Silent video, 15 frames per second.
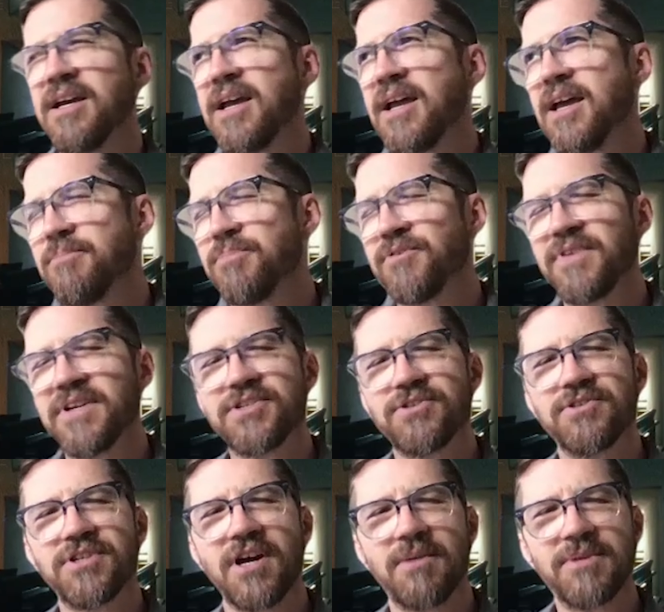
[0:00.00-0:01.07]
and Professor
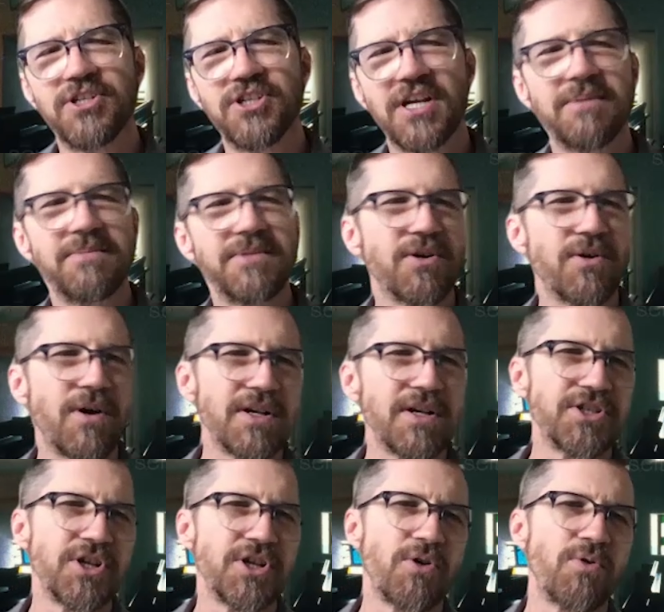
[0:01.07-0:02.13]
Tommy James. There are
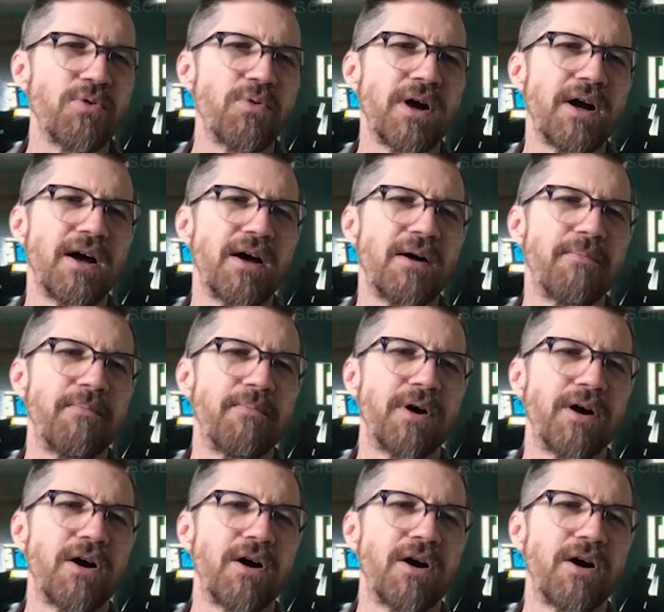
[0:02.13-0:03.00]
also